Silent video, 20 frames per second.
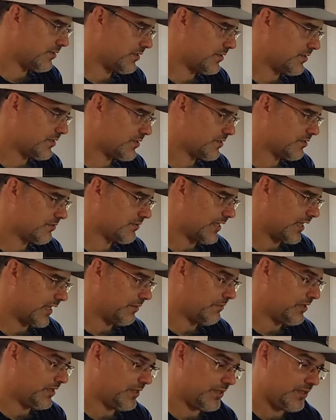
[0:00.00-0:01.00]
is
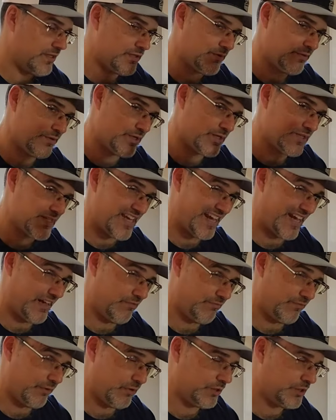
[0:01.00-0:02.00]
telling me these are the
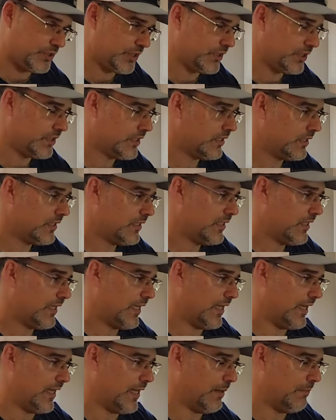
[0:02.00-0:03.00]
second version.
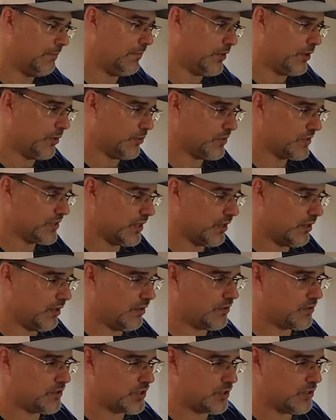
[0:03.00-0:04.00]
There was
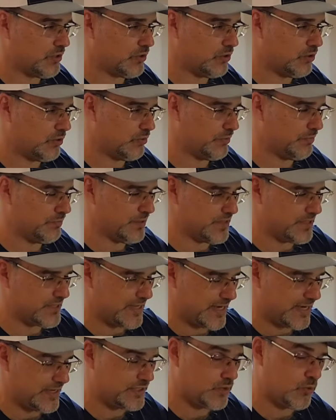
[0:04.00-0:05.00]
also,
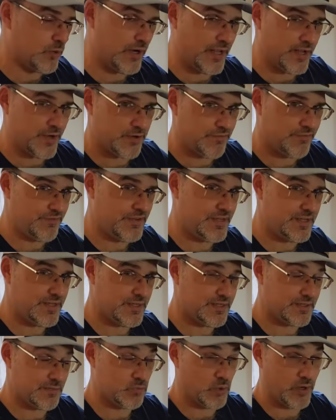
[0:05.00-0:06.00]
besides the
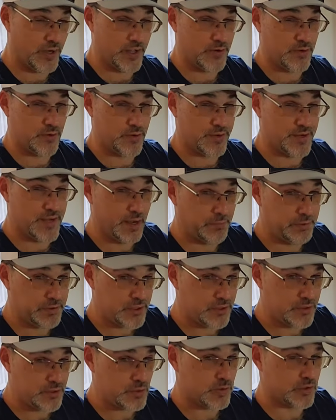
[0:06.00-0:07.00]
100Bs, 100Ws,